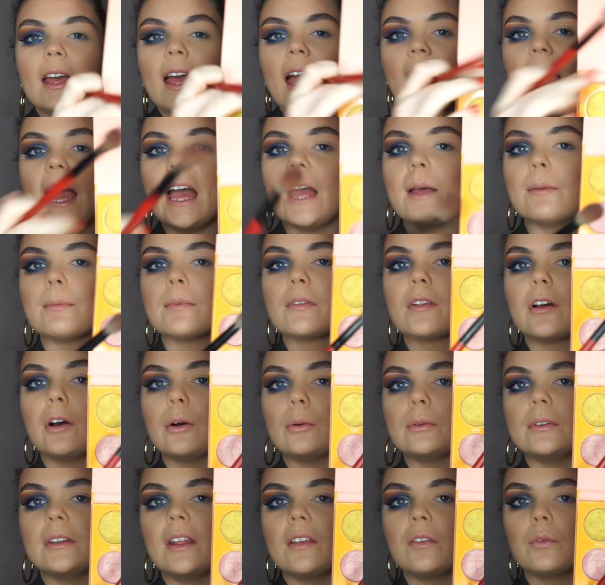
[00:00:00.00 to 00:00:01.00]
and
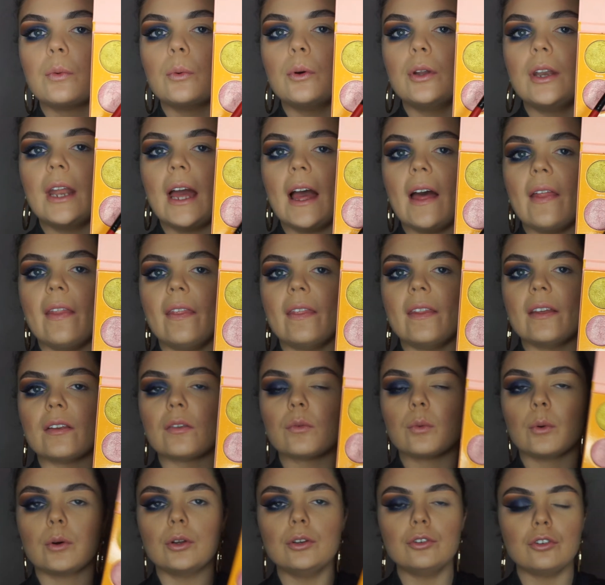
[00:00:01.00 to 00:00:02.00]
so this one and
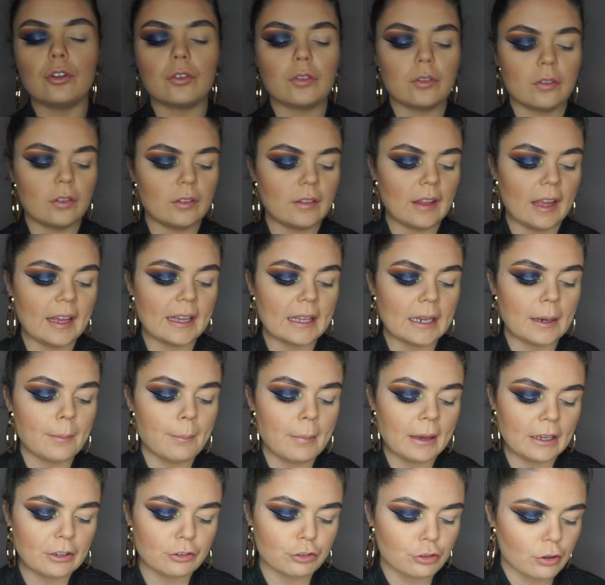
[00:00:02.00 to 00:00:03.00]
this one, just taking a
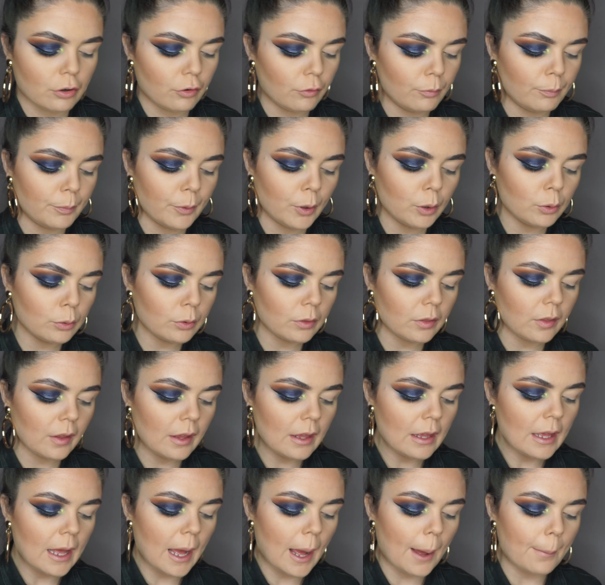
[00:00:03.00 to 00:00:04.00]
mixture of both
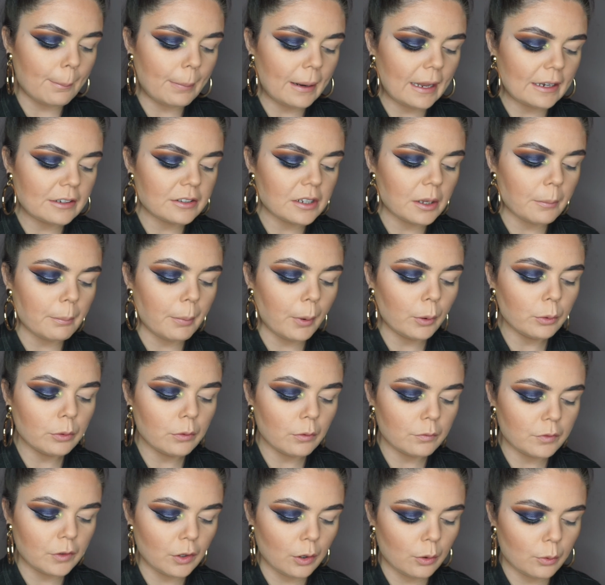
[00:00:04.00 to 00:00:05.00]
and blending both
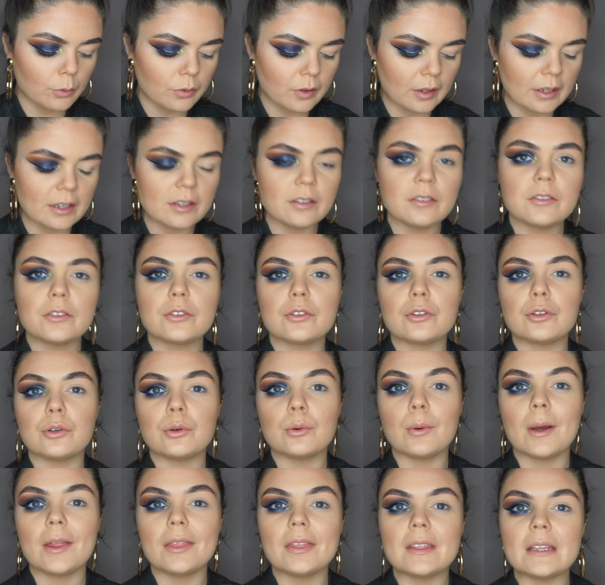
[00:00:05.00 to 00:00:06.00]
of those
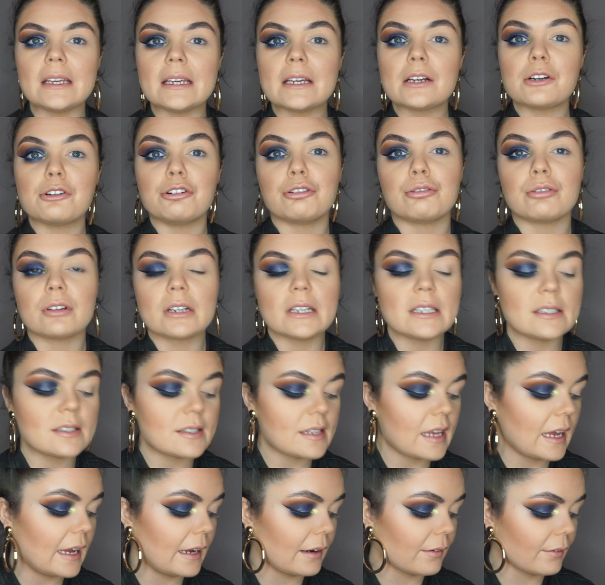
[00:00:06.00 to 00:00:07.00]
into the crease
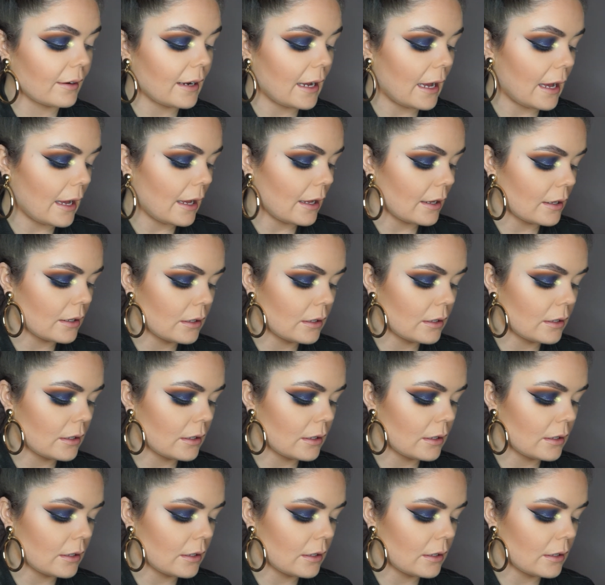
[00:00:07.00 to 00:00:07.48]
area.